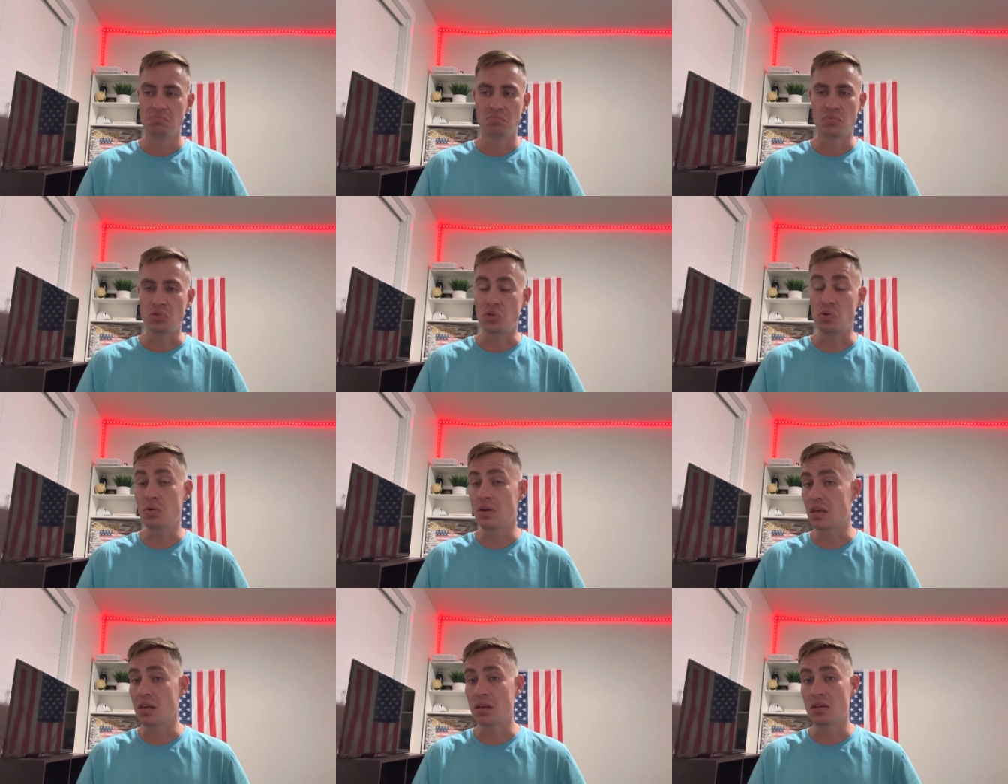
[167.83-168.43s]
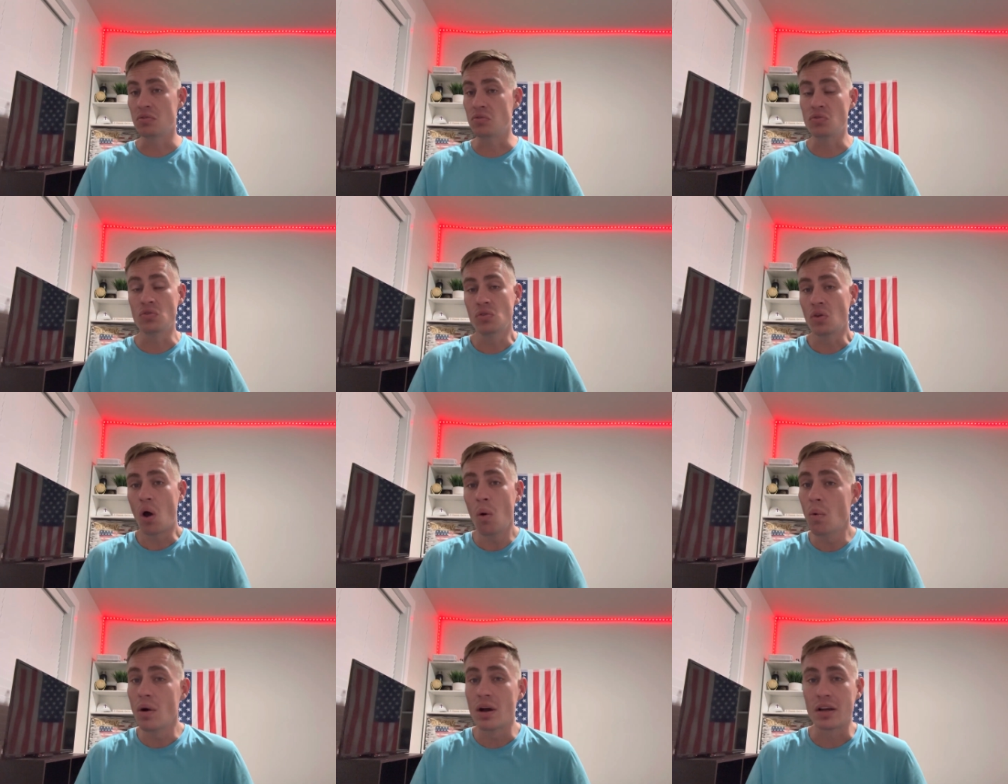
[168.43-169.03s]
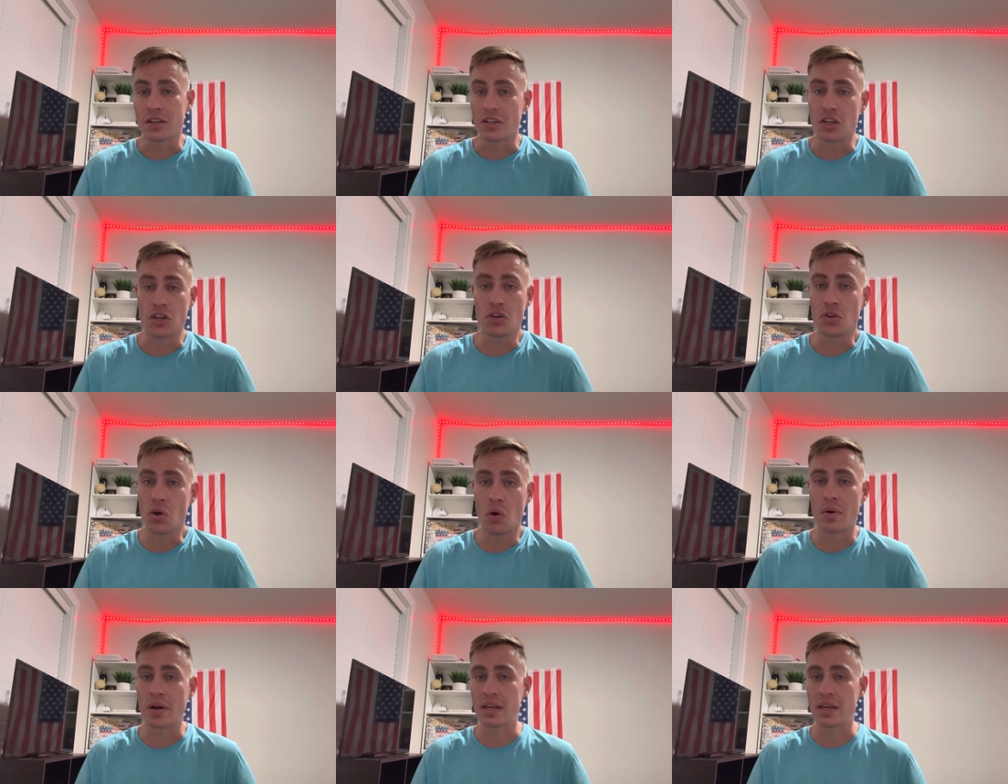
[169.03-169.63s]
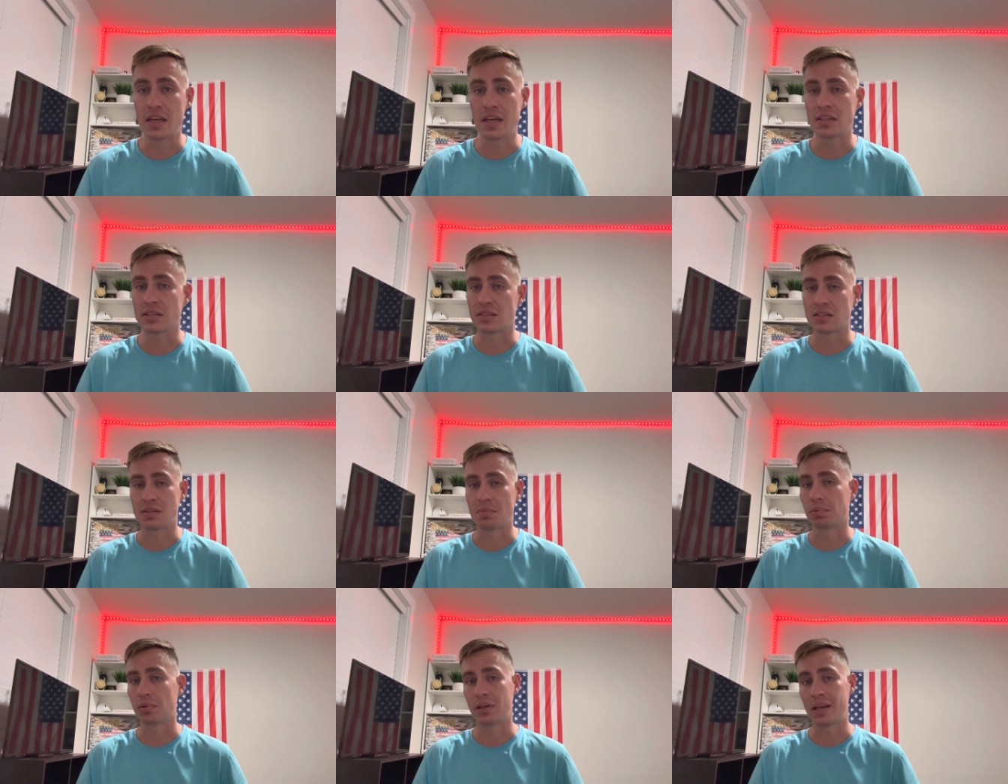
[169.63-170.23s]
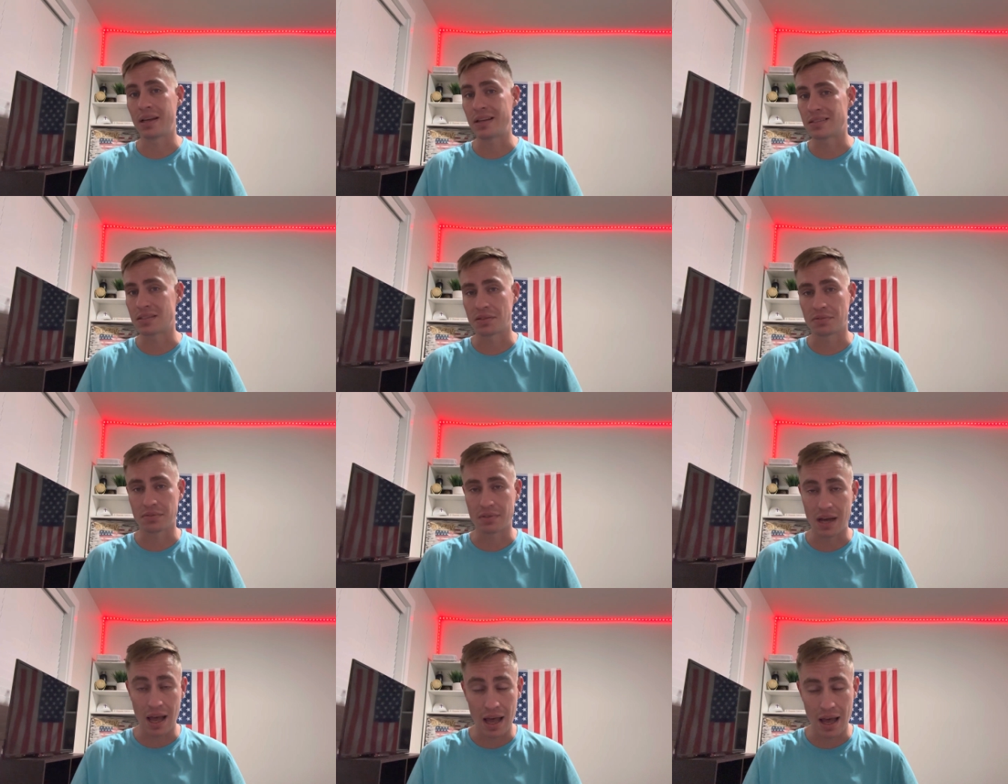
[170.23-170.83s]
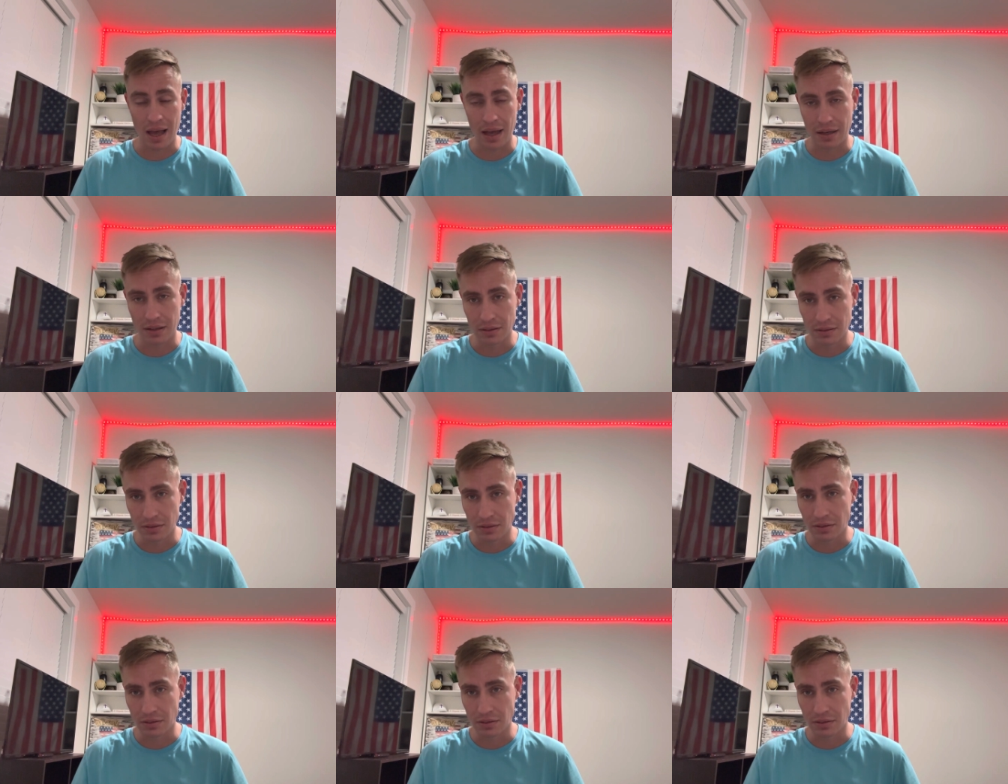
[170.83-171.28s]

you can, no one can go against the plans of God,